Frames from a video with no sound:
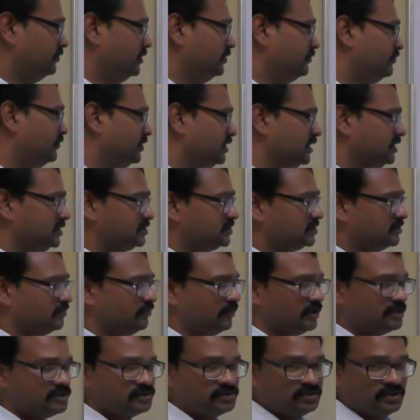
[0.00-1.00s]
finished.
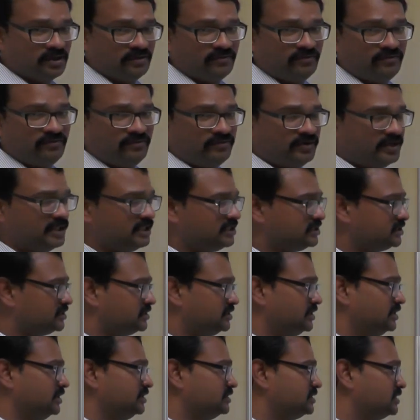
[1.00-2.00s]
Once you have finished
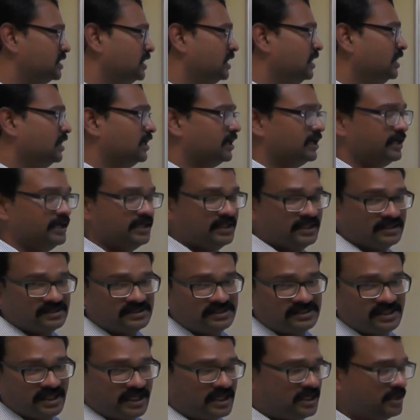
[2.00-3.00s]
this, the
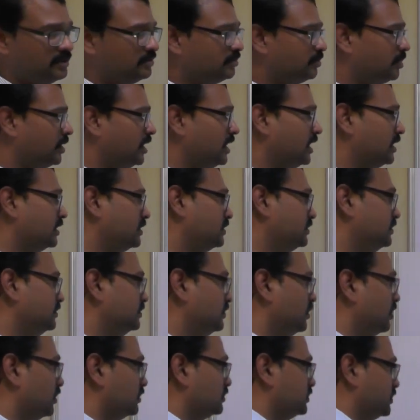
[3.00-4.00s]
second part
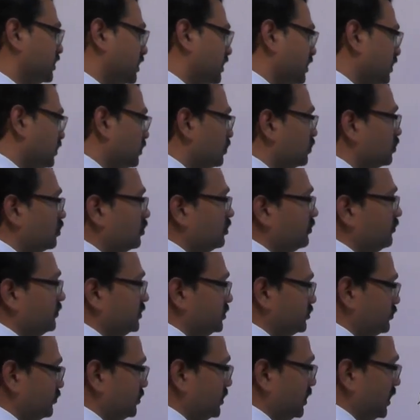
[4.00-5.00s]
or second rule
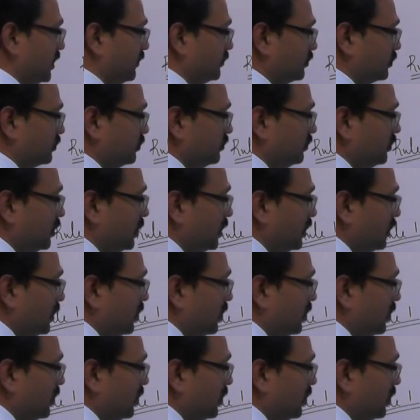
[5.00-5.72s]
which we will have to